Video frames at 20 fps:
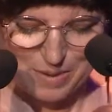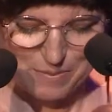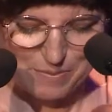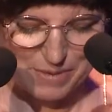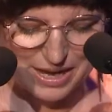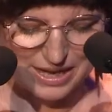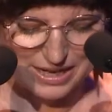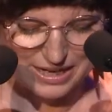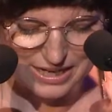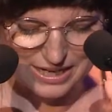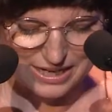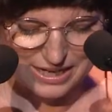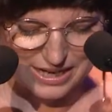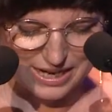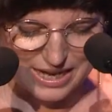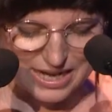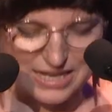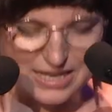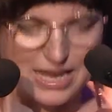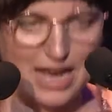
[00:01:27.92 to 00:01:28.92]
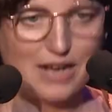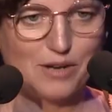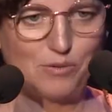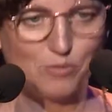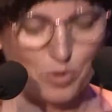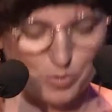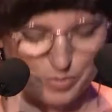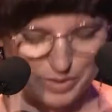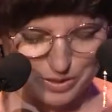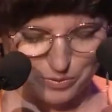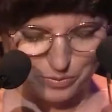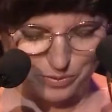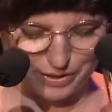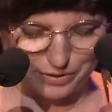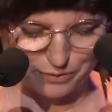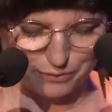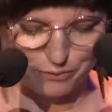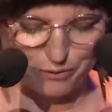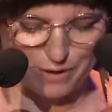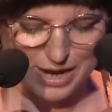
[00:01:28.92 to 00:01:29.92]
But a young woman
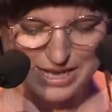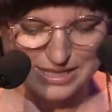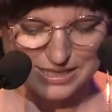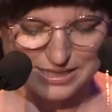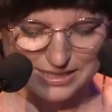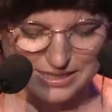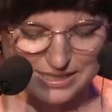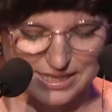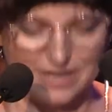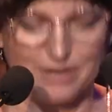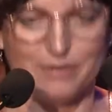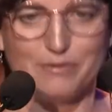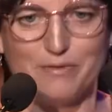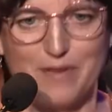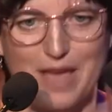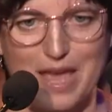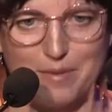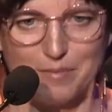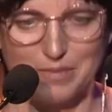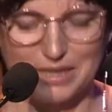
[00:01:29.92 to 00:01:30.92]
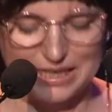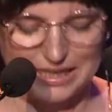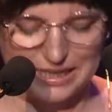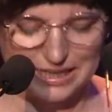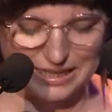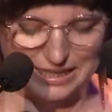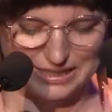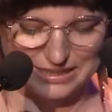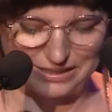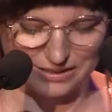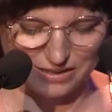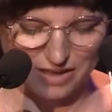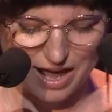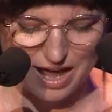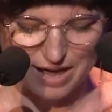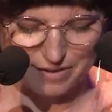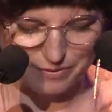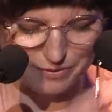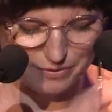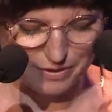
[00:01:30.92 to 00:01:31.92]
with friends and a family and a
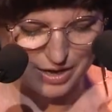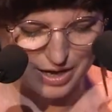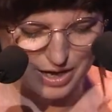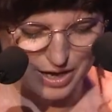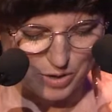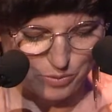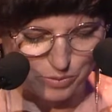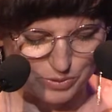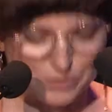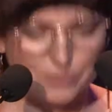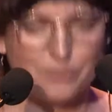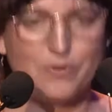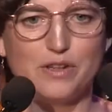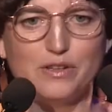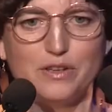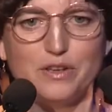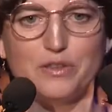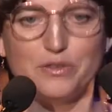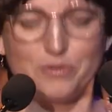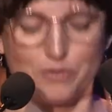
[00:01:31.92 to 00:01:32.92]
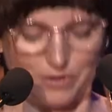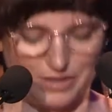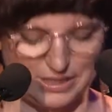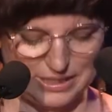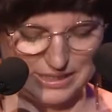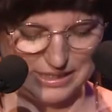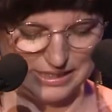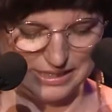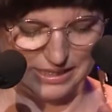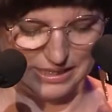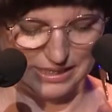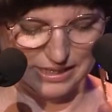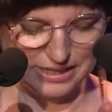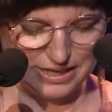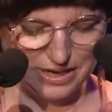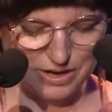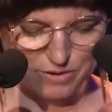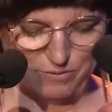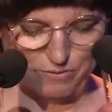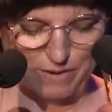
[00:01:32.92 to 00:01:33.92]
life was followed through the city,
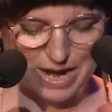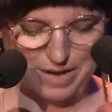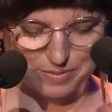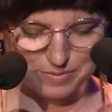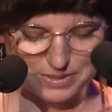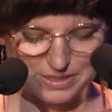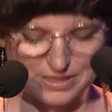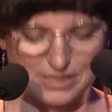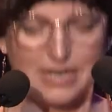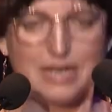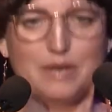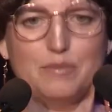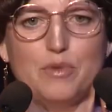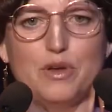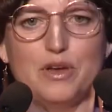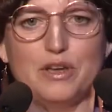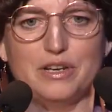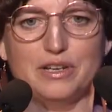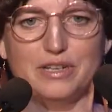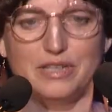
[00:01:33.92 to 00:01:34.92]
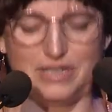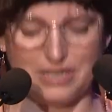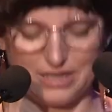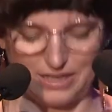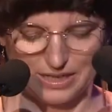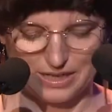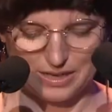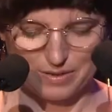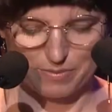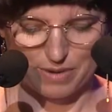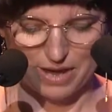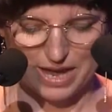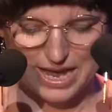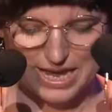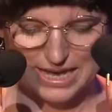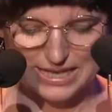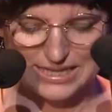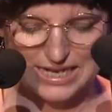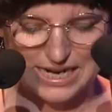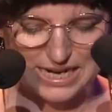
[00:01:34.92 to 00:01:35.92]
raped and murdered by
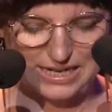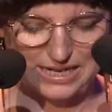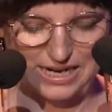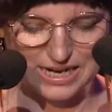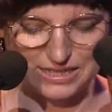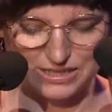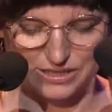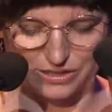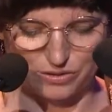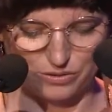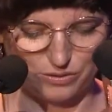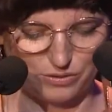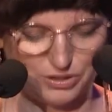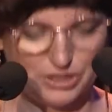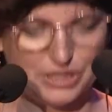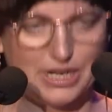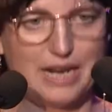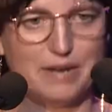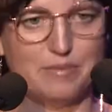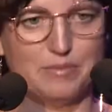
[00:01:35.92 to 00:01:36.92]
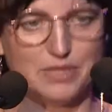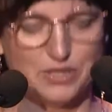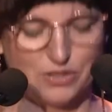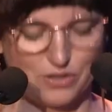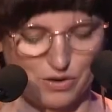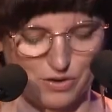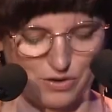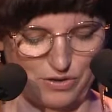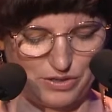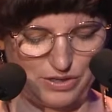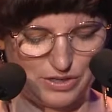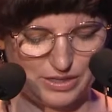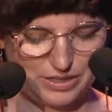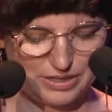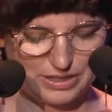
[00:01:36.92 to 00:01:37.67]
a teenager called James Todd.